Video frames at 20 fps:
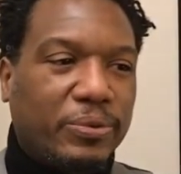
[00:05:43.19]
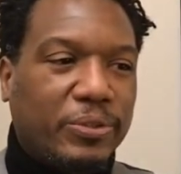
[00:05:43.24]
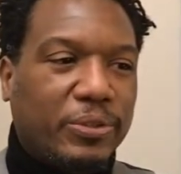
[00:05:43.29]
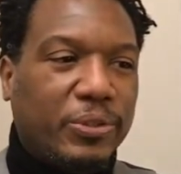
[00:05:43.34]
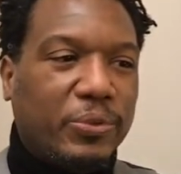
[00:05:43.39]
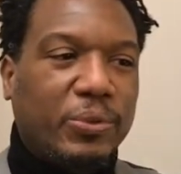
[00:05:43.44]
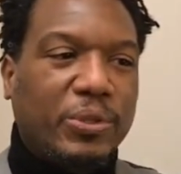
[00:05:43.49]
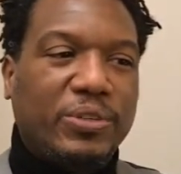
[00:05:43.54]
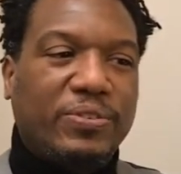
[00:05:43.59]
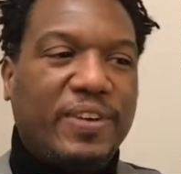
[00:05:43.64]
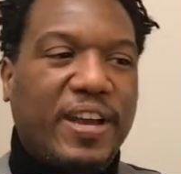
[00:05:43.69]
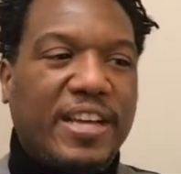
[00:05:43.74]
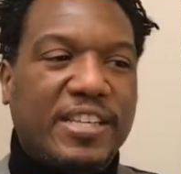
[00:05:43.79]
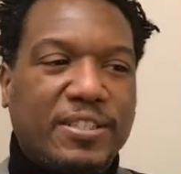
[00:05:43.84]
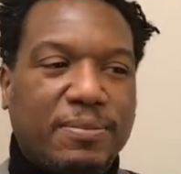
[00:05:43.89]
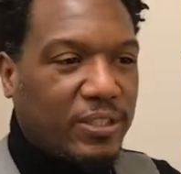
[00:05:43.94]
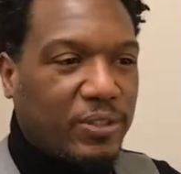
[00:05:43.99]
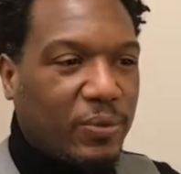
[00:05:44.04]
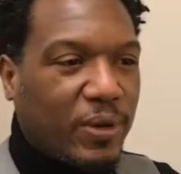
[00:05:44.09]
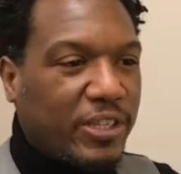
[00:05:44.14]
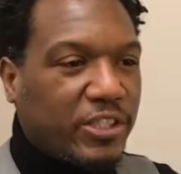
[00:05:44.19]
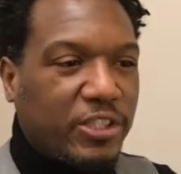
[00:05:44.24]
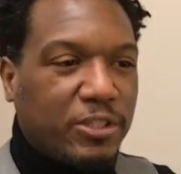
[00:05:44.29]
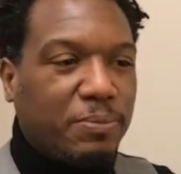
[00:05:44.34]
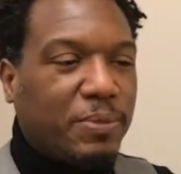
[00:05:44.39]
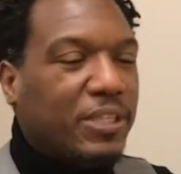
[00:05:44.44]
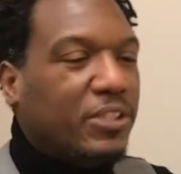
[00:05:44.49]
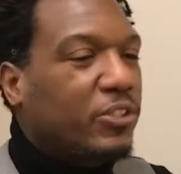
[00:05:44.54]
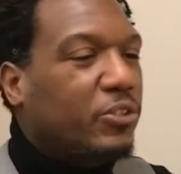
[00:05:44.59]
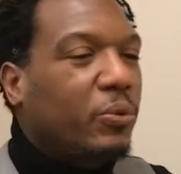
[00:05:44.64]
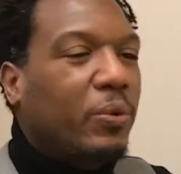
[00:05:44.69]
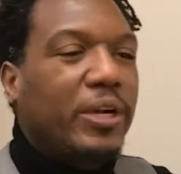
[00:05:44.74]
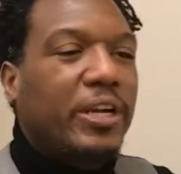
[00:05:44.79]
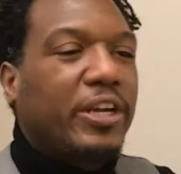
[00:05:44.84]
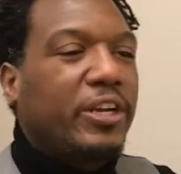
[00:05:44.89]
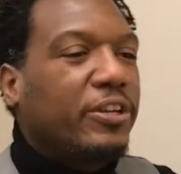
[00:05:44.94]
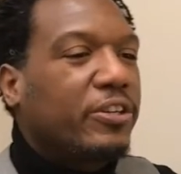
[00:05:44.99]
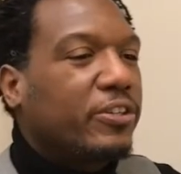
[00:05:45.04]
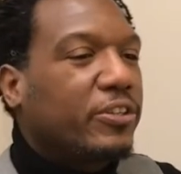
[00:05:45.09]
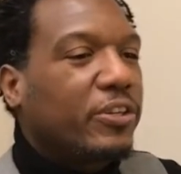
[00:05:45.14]
you would have asked this question because 20
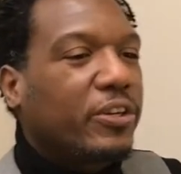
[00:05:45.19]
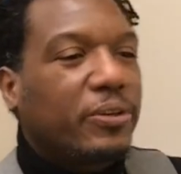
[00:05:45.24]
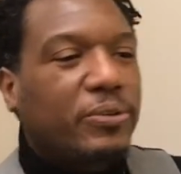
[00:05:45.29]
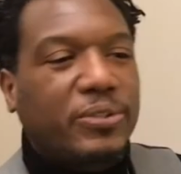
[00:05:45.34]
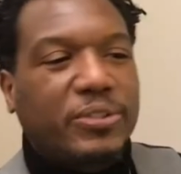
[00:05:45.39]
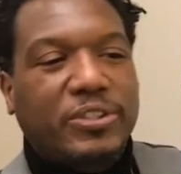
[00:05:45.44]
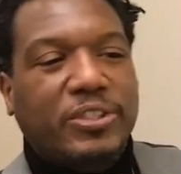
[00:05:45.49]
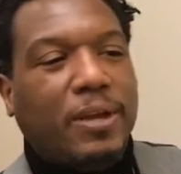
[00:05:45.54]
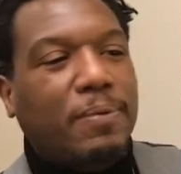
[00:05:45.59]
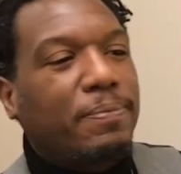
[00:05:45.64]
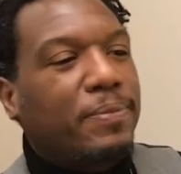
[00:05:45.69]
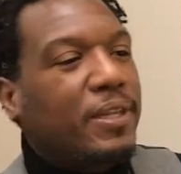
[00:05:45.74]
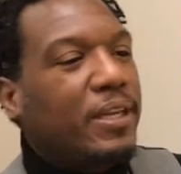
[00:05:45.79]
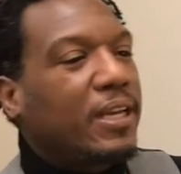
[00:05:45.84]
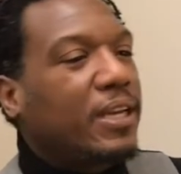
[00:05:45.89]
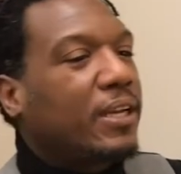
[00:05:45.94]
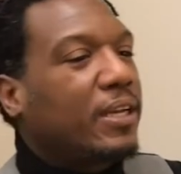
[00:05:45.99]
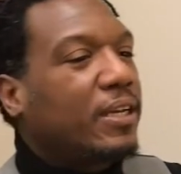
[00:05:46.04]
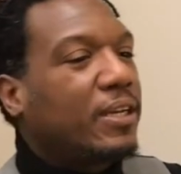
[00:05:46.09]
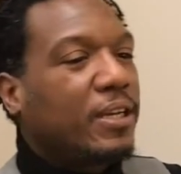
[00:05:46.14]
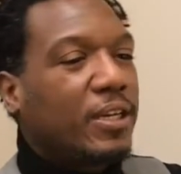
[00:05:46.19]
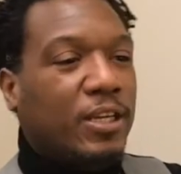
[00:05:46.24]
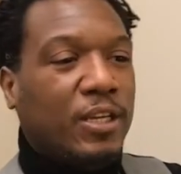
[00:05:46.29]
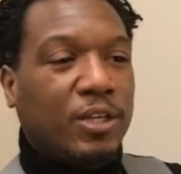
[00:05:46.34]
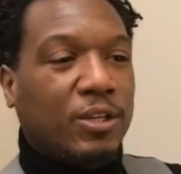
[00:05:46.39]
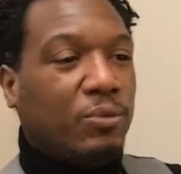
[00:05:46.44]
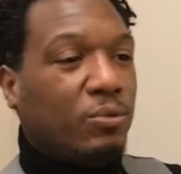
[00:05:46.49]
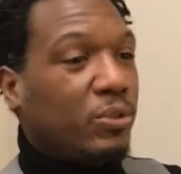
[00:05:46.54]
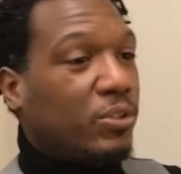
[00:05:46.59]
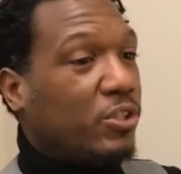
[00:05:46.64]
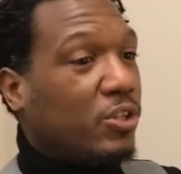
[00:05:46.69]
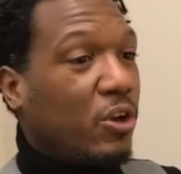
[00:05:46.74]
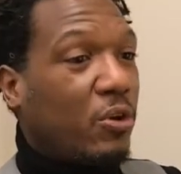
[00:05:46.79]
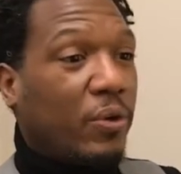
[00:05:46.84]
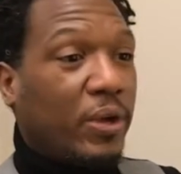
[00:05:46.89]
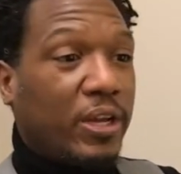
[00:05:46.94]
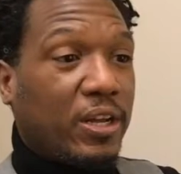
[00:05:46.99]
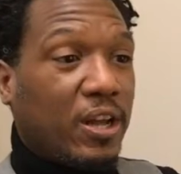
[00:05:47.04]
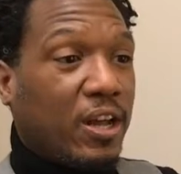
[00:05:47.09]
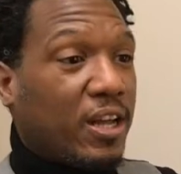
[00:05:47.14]
years ago, something was
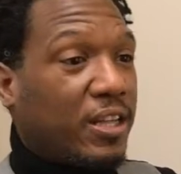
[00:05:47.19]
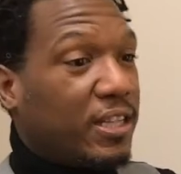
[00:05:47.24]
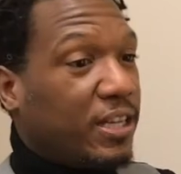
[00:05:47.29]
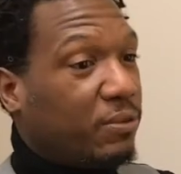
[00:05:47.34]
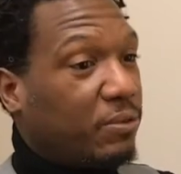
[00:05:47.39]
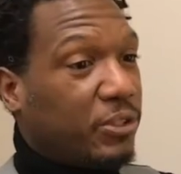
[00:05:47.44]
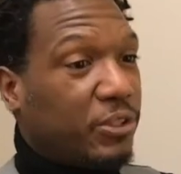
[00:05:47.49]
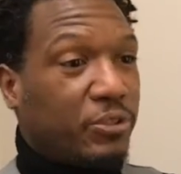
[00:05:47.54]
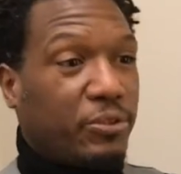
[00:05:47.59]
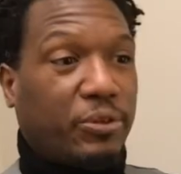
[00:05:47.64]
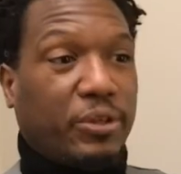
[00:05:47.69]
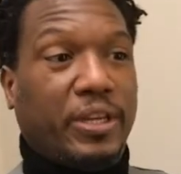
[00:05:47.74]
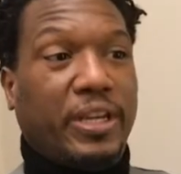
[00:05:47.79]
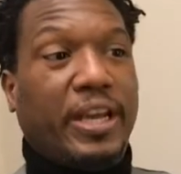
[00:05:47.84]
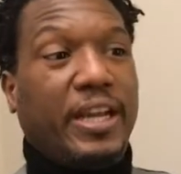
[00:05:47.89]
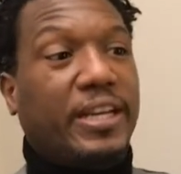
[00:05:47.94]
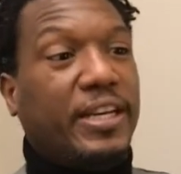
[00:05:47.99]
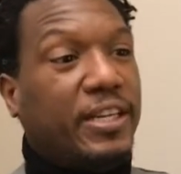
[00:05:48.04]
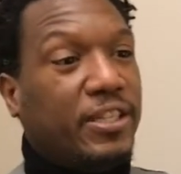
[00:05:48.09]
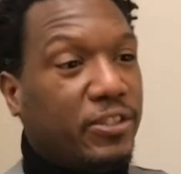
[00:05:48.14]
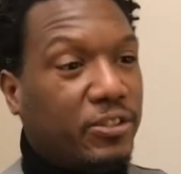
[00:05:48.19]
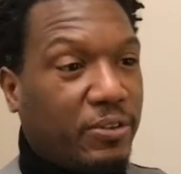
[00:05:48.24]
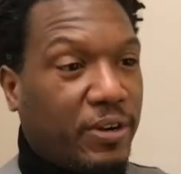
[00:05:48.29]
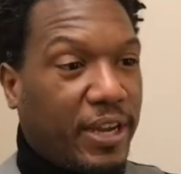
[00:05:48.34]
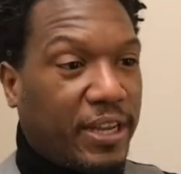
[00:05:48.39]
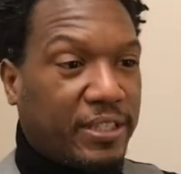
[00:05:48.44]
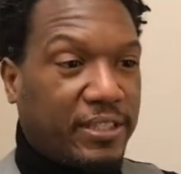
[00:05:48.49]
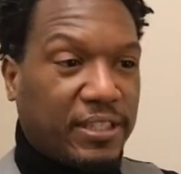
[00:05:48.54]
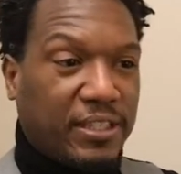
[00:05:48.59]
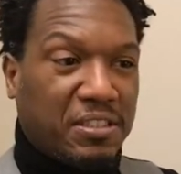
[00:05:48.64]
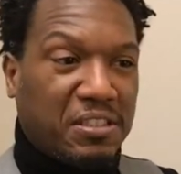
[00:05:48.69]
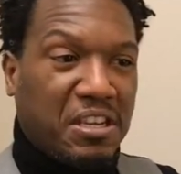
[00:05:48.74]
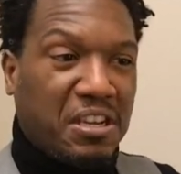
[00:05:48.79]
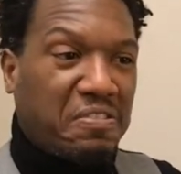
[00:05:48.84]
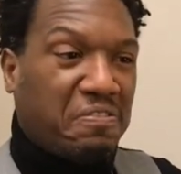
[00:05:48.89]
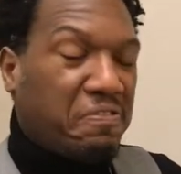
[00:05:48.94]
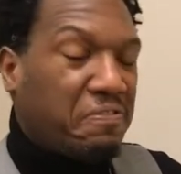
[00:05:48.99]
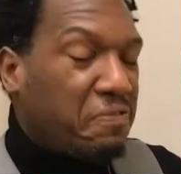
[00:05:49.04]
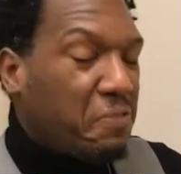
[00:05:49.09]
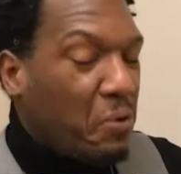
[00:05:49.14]
going on that was creating stress. And
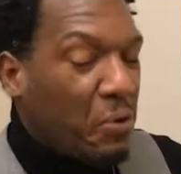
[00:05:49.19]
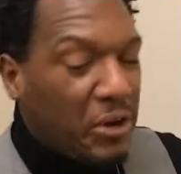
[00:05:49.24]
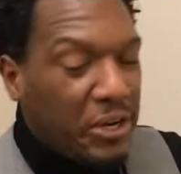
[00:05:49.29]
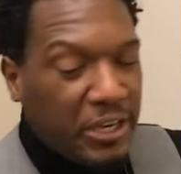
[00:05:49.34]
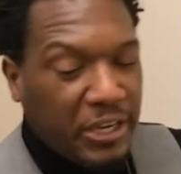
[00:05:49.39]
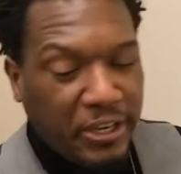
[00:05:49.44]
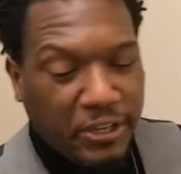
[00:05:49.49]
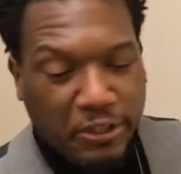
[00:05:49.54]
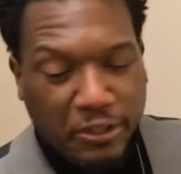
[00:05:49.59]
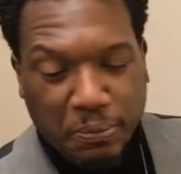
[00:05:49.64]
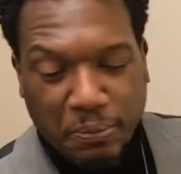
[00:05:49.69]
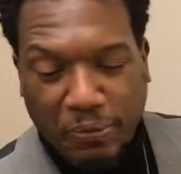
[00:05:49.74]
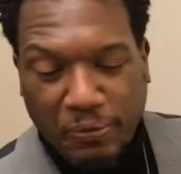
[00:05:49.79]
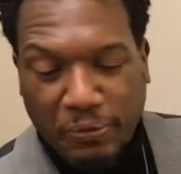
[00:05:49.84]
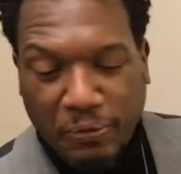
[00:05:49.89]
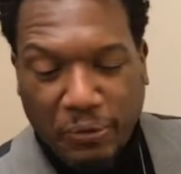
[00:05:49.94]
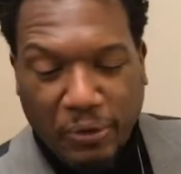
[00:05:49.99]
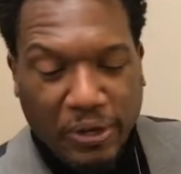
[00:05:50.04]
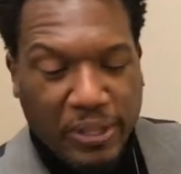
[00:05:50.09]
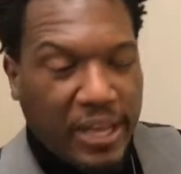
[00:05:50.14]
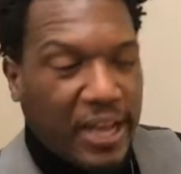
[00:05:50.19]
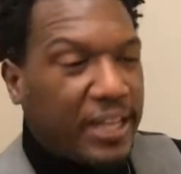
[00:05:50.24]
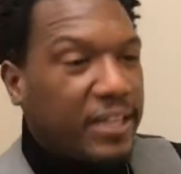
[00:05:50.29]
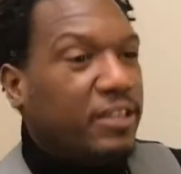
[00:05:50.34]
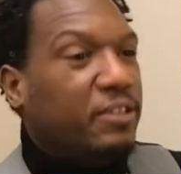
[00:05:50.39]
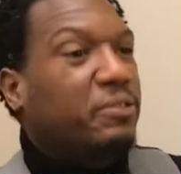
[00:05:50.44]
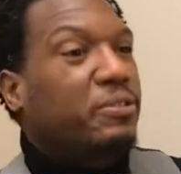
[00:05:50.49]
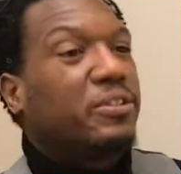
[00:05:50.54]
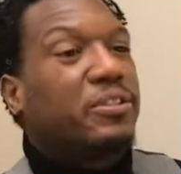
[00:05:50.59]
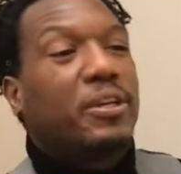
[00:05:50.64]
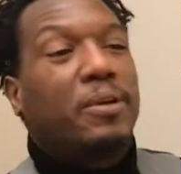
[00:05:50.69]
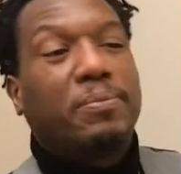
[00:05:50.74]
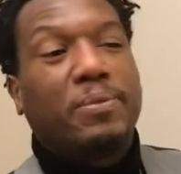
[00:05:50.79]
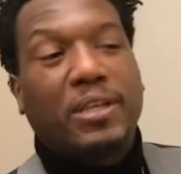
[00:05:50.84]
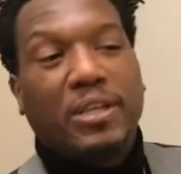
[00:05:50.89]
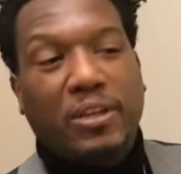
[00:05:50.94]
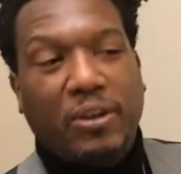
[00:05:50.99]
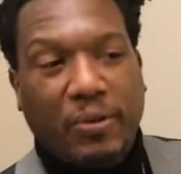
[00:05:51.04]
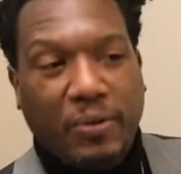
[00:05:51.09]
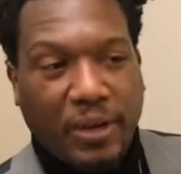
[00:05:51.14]
then 40 years before that, there was
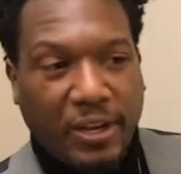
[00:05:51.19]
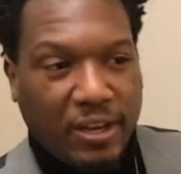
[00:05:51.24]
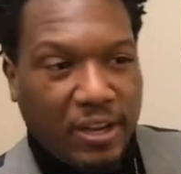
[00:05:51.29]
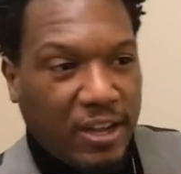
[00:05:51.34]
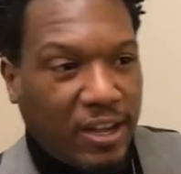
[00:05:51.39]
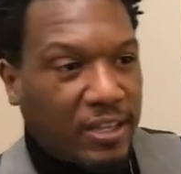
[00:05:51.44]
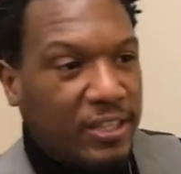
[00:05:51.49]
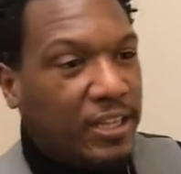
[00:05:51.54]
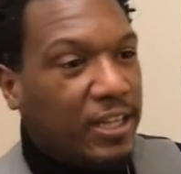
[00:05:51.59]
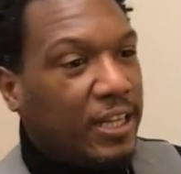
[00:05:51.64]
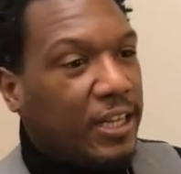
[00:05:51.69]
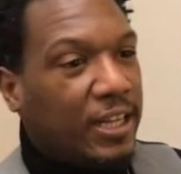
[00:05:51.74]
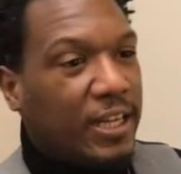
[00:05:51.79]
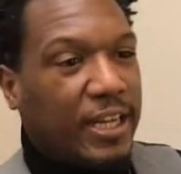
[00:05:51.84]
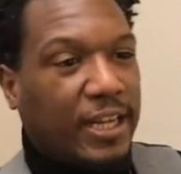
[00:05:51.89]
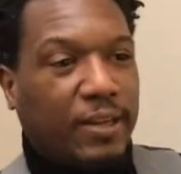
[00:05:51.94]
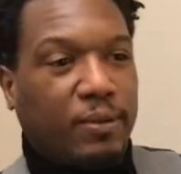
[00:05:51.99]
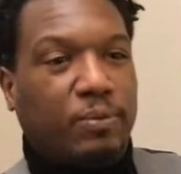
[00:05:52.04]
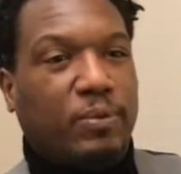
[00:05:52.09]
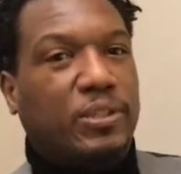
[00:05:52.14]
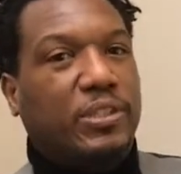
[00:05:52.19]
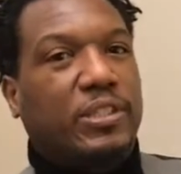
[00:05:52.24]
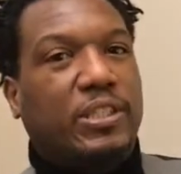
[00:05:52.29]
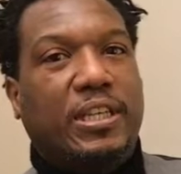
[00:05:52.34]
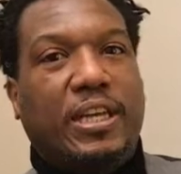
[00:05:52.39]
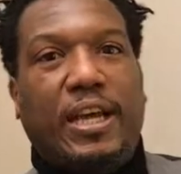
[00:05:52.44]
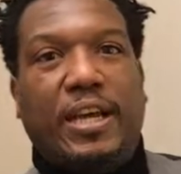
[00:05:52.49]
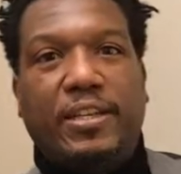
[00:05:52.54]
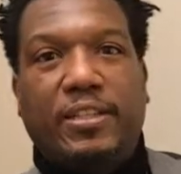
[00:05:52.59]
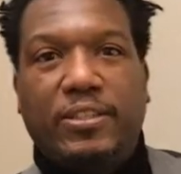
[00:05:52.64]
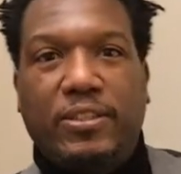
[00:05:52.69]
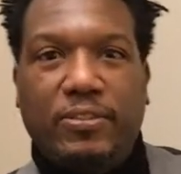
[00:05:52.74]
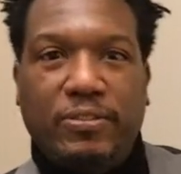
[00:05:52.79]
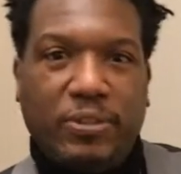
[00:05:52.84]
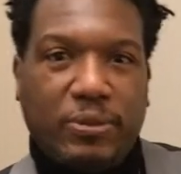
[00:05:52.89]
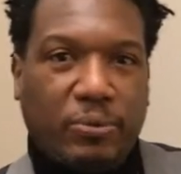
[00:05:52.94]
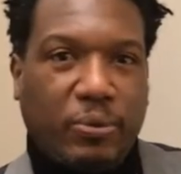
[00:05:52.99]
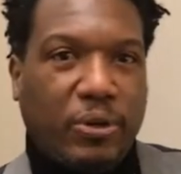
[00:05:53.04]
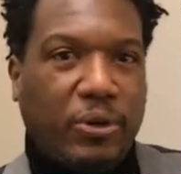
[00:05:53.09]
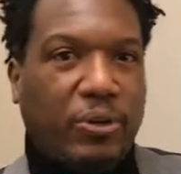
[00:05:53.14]
something going on. It was the end of
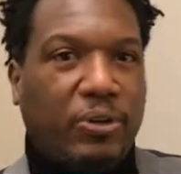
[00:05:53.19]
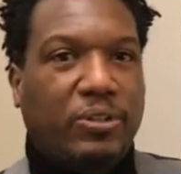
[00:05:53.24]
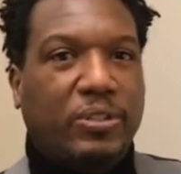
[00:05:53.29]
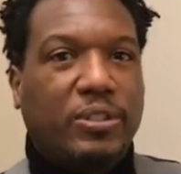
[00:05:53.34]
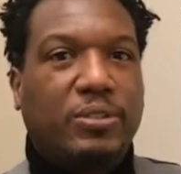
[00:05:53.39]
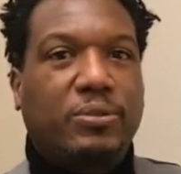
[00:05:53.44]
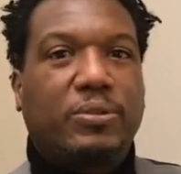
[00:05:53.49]
the world.